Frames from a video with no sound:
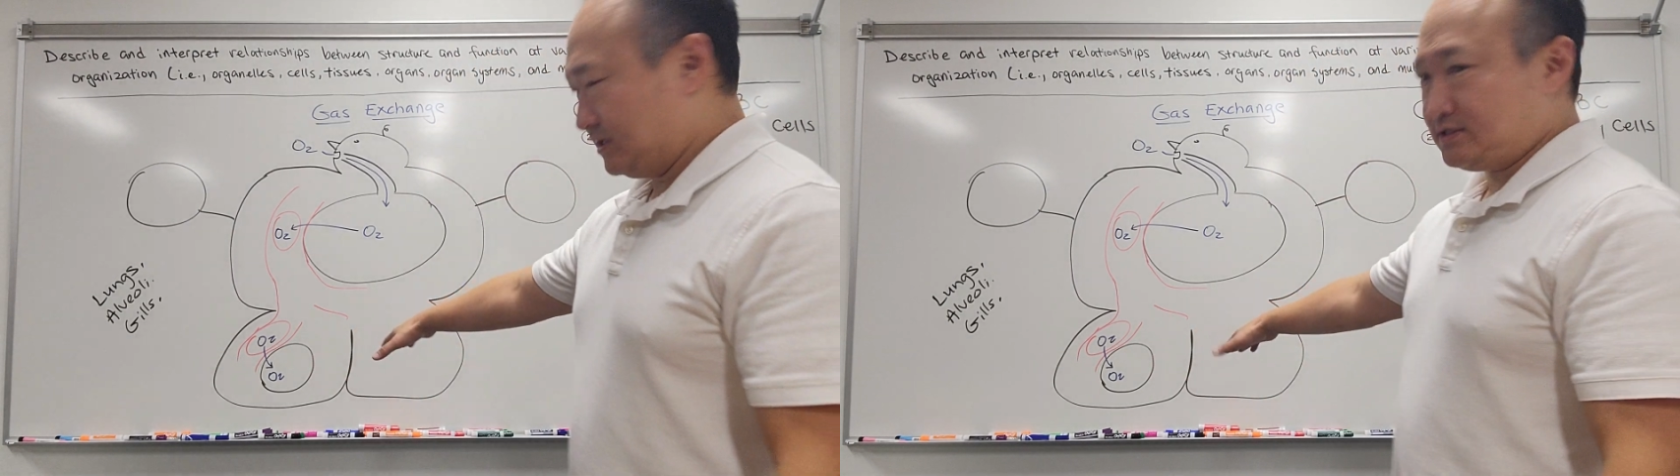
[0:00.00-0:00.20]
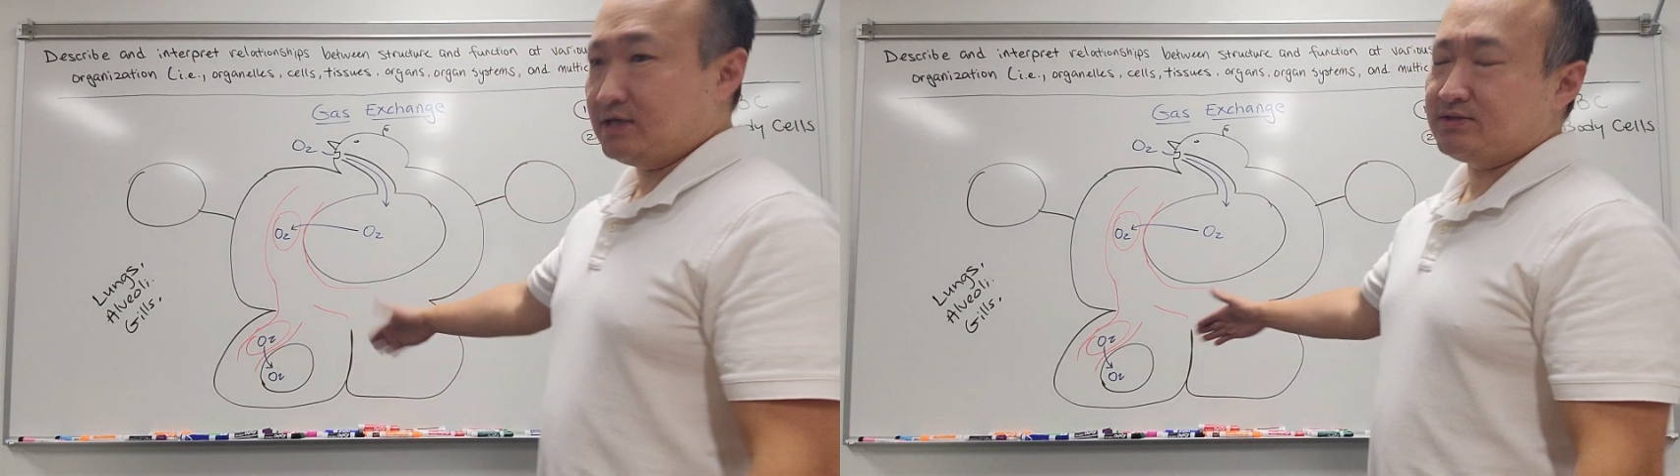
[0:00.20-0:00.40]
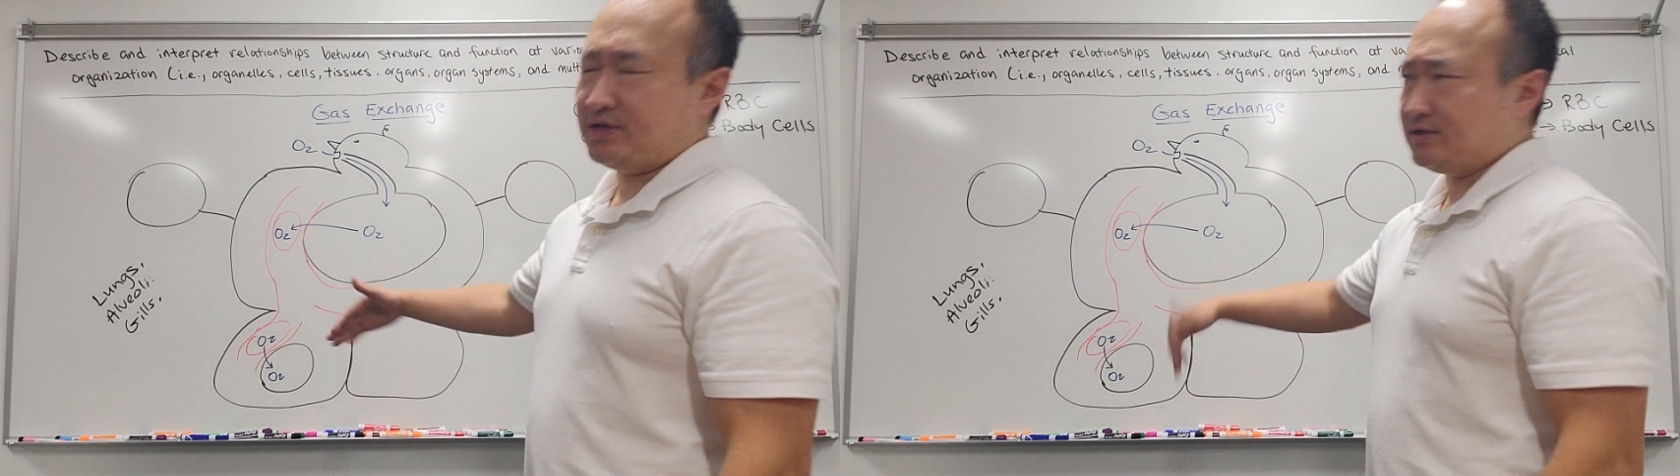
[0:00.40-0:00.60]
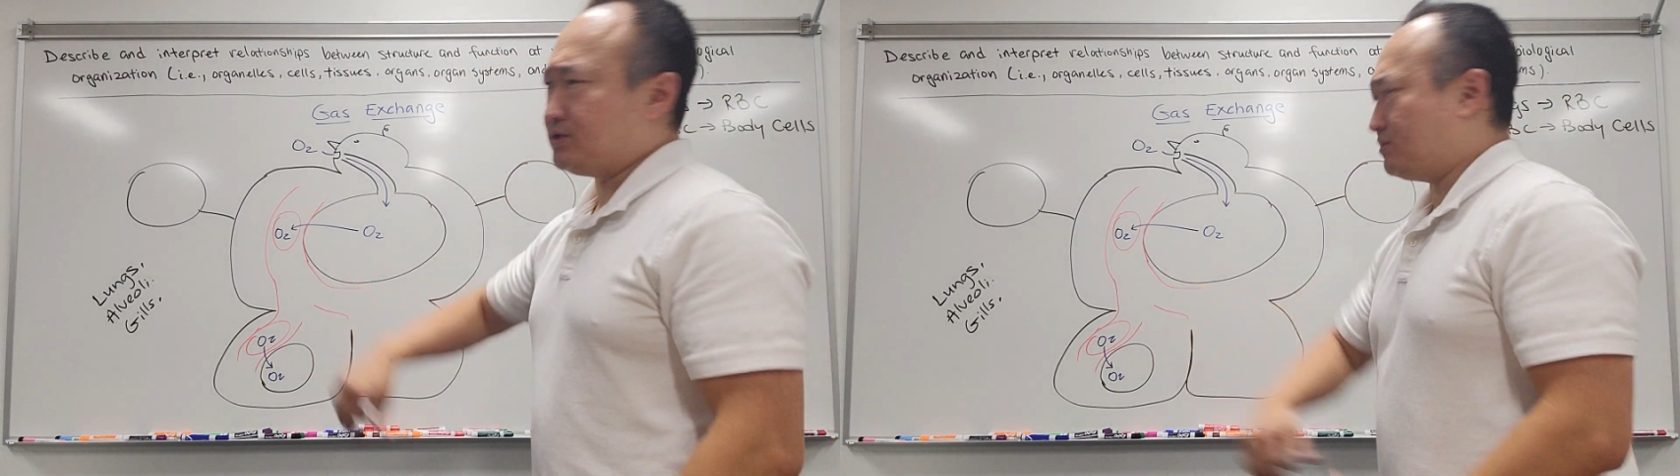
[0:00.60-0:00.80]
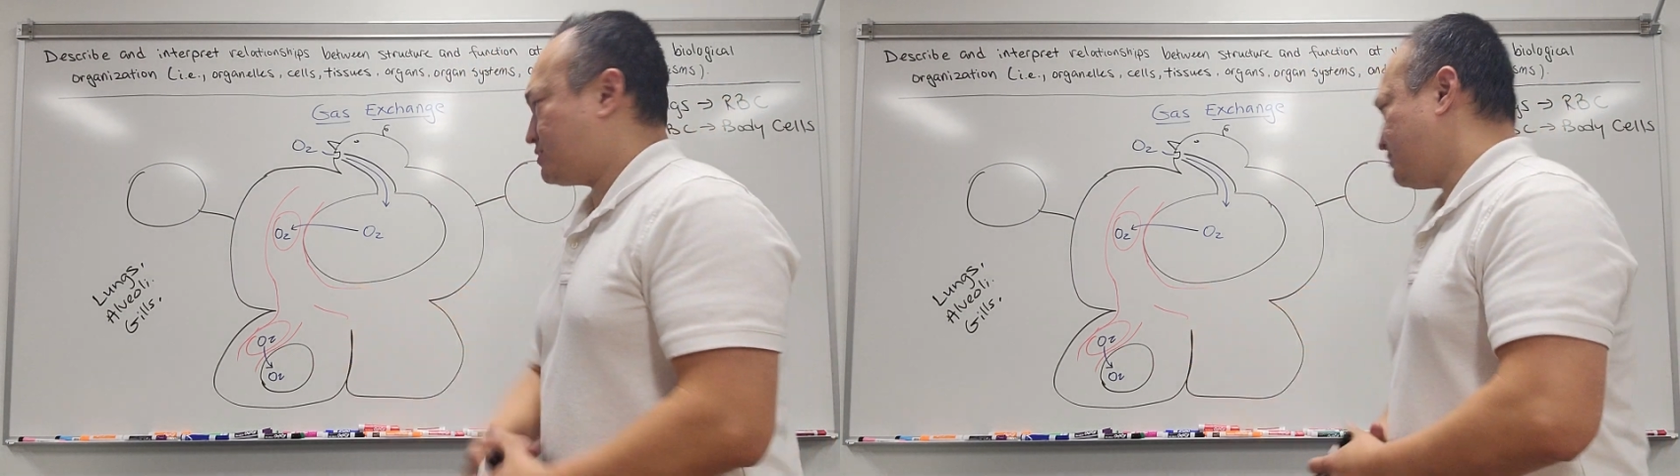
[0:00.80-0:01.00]
cells on our
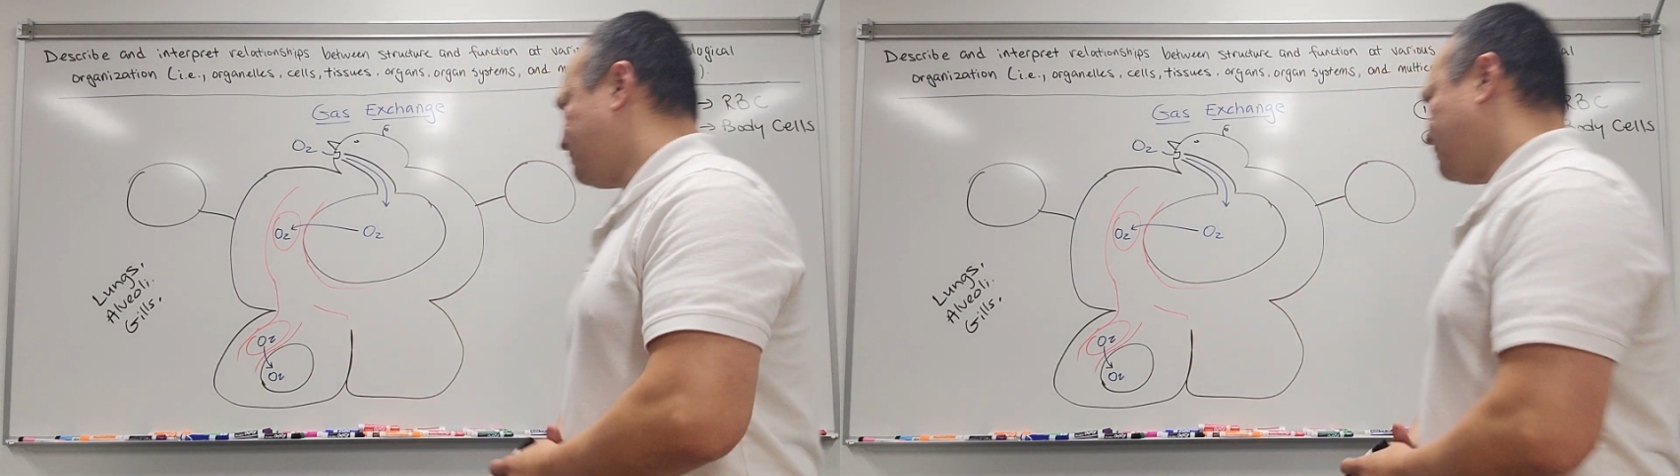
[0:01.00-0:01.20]
toes.